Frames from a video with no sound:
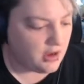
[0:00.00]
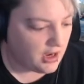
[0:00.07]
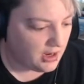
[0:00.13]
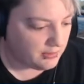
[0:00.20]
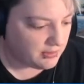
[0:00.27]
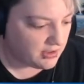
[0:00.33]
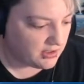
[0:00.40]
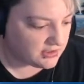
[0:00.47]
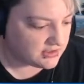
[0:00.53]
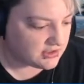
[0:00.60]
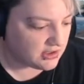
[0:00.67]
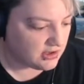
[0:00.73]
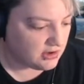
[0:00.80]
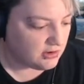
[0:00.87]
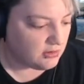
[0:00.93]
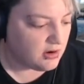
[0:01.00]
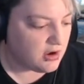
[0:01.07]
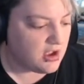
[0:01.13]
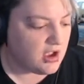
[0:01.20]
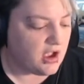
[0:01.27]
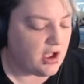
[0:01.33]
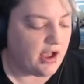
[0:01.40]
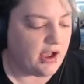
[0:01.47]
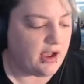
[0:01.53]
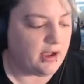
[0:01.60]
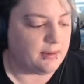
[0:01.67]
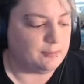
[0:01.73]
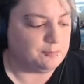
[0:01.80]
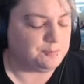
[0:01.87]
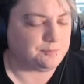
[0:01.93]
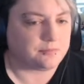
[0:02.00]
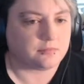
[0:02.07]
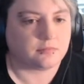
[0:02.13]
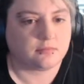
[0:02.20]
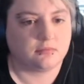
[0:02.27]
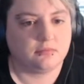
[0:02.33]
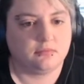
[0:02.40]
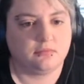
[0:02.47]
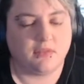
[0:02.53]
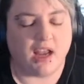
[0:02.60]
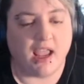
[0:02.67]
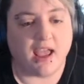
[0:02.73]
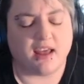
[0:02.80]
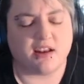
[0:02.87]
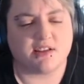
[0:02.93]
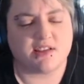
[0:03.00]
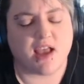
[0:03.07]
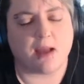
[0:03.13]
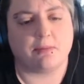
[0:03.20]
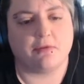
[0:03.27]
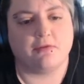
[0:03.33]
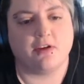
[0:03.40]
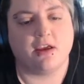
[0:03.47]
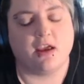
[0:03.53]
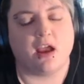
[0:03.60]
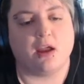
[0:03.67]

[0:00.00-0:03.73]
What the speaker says: I would also add on top of it.